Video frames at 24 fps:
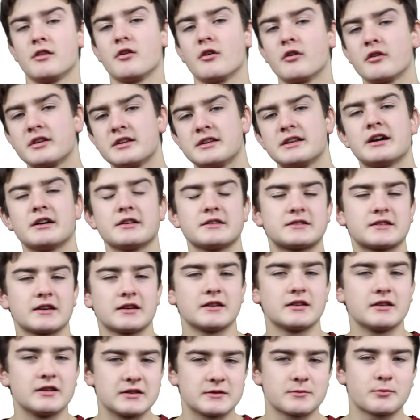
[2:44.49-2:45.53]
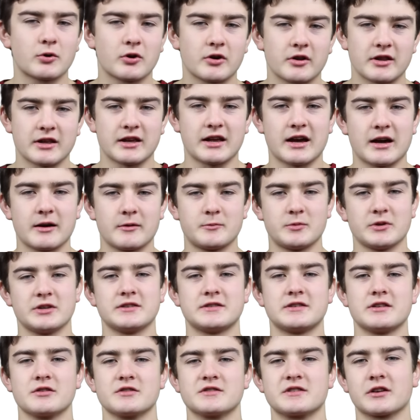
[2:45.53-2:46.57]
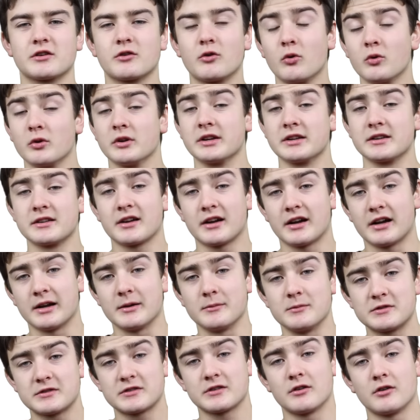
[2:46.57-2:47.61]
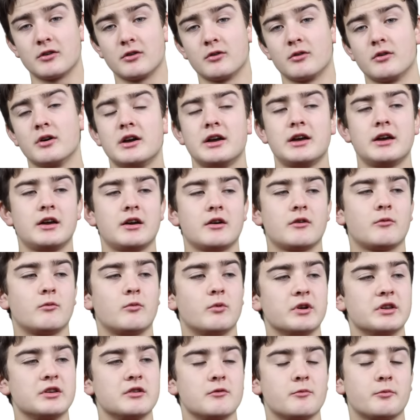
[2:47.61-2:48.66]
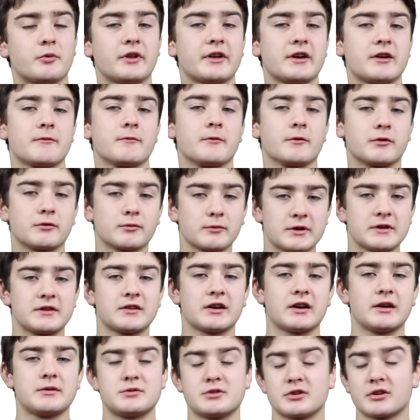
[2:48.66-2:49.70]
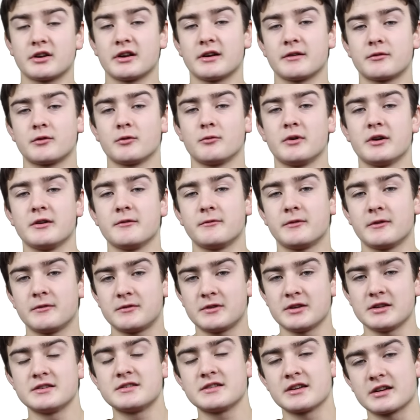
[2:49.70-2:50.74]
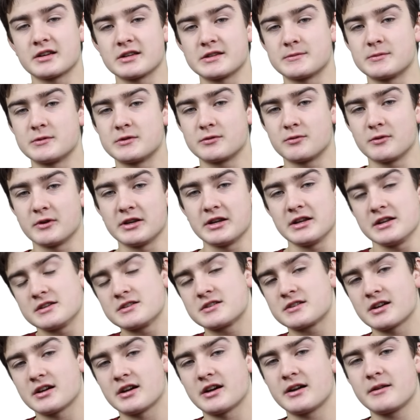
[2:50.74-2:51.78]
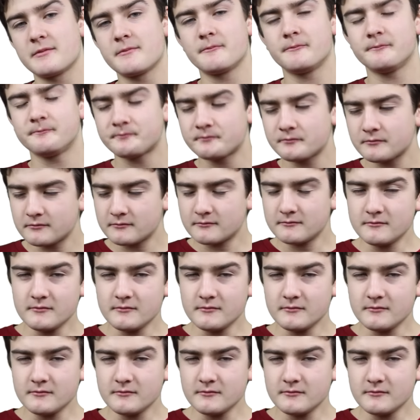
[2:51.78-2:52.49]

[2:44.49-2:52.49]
The only downside to this part of the app is there's a cooling time, so when you play it for three times, you're gonna have to wait 15 seconds between each time.